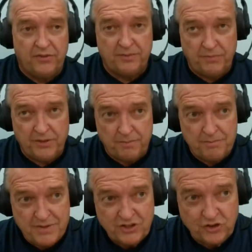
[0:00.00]
The
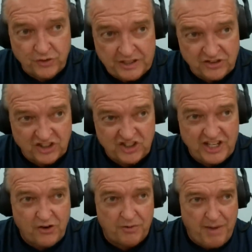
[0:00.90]
mysteries, the
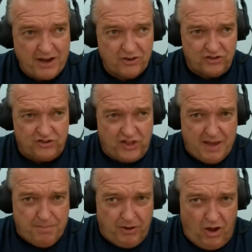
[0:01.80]
secret matters,
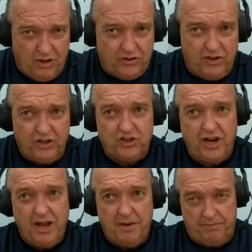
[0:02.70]
they belong to
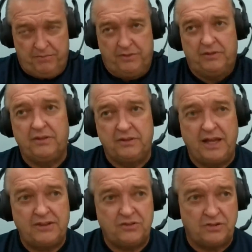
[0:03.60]
Hashem.
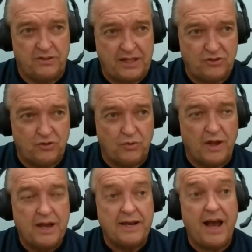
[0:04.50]
That's
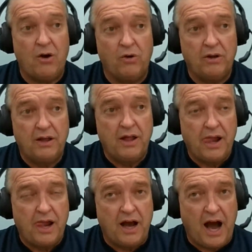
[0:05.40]
who. Now,
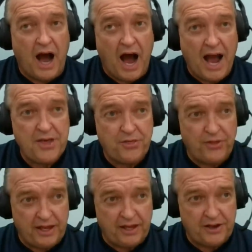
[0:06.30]
I
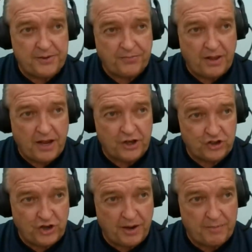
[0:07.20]
think
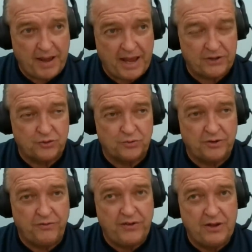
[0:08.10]
Hashem has
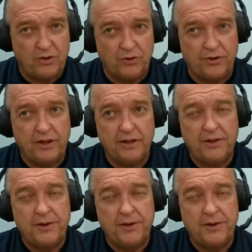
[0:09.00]
revealed